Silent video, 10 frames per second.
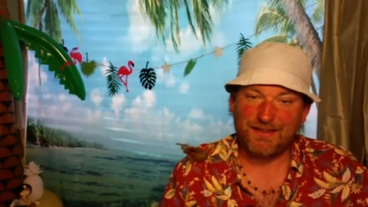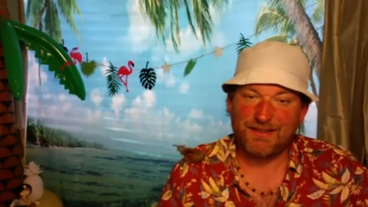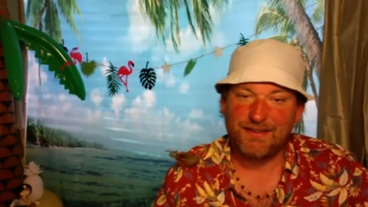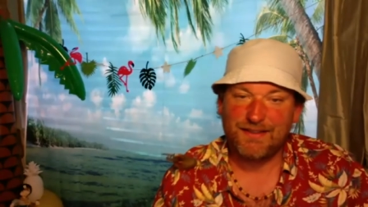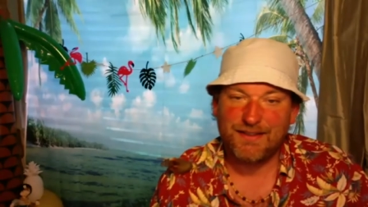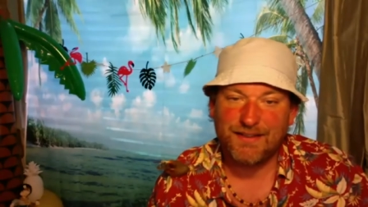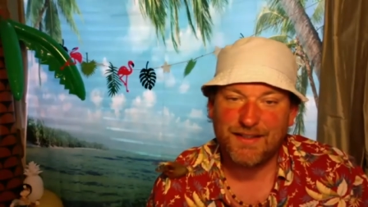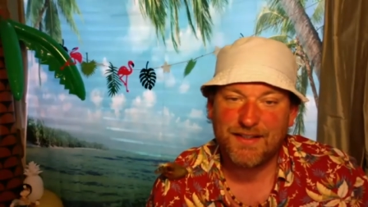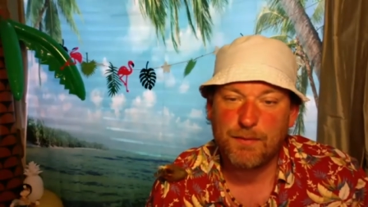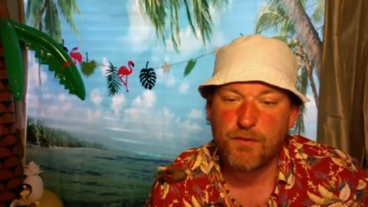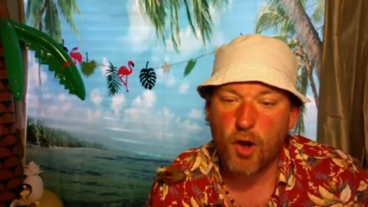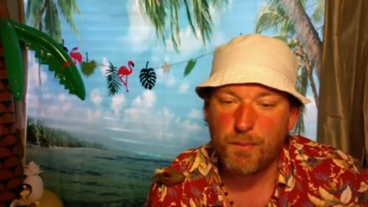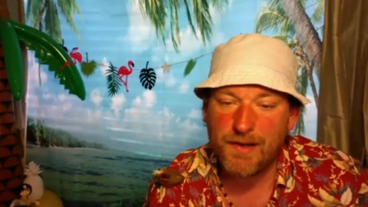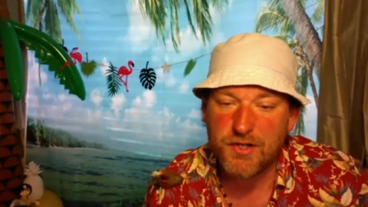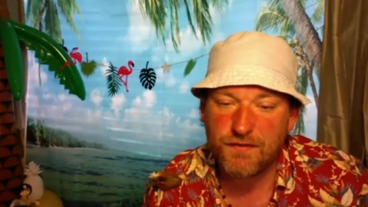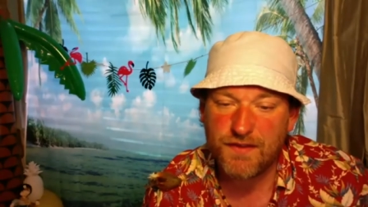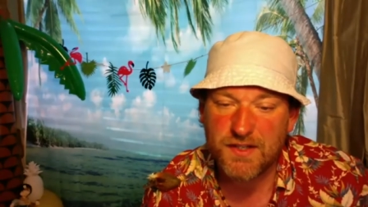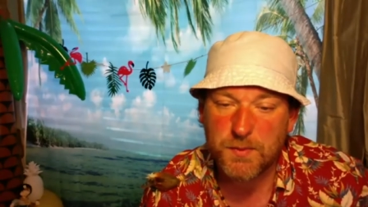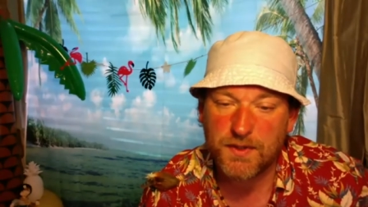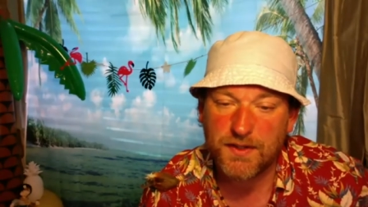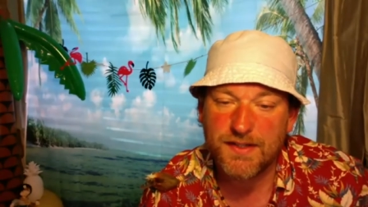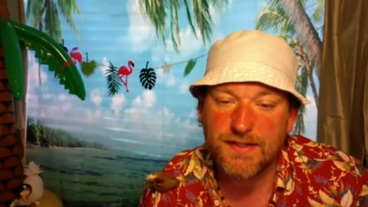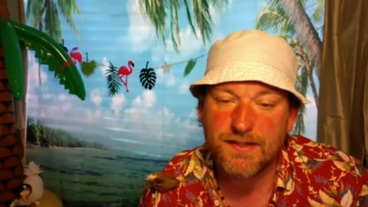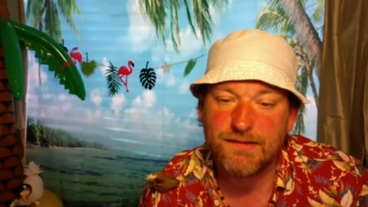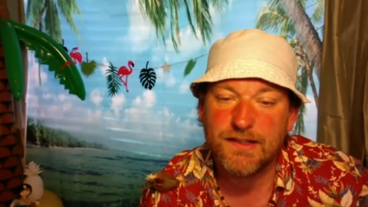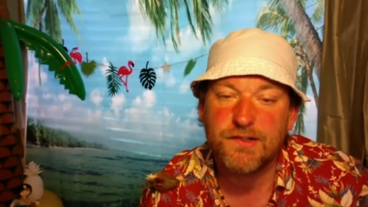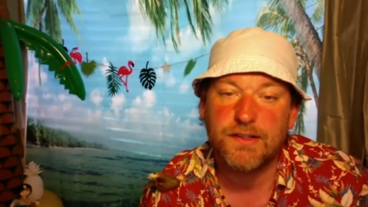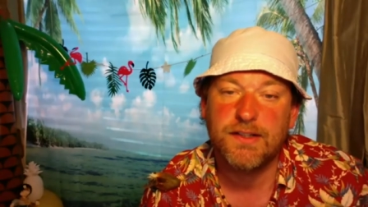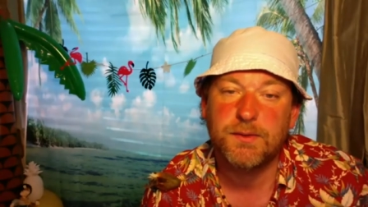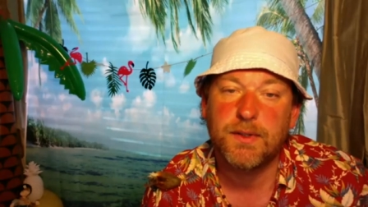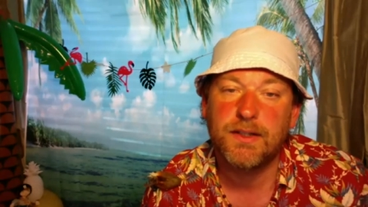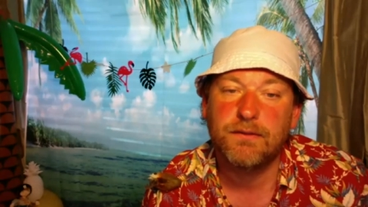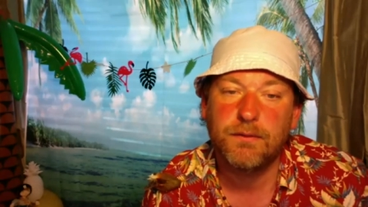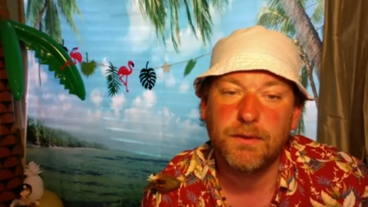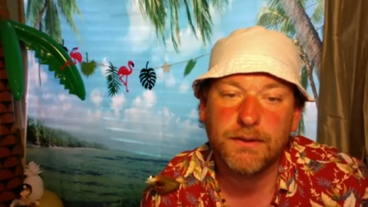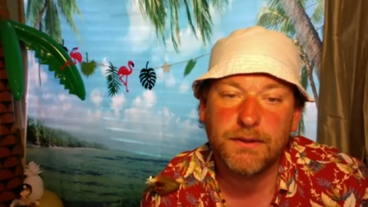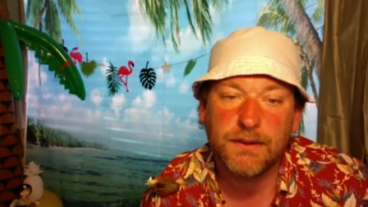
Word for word: It, I think we've got a picture of this one on its own actually as well, haven't we?